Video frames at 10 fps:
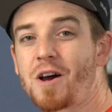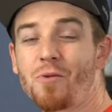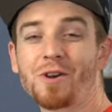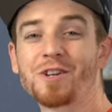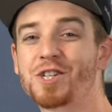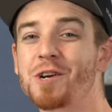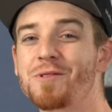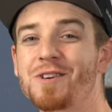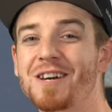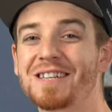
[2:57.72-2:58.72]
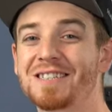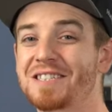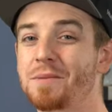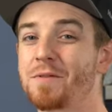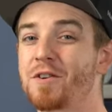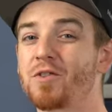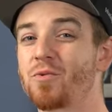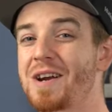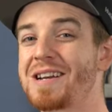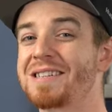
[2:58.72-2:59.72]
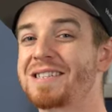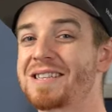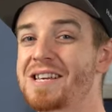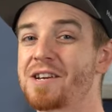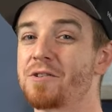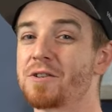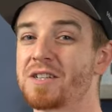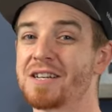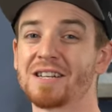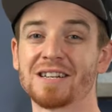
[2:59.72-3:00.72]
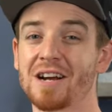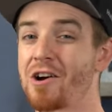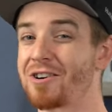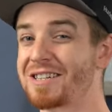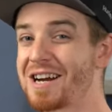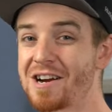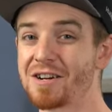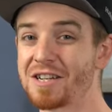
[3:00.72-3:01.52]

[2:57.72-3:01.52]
I wanted to share with you guys that some of the greatest thinkers in our entire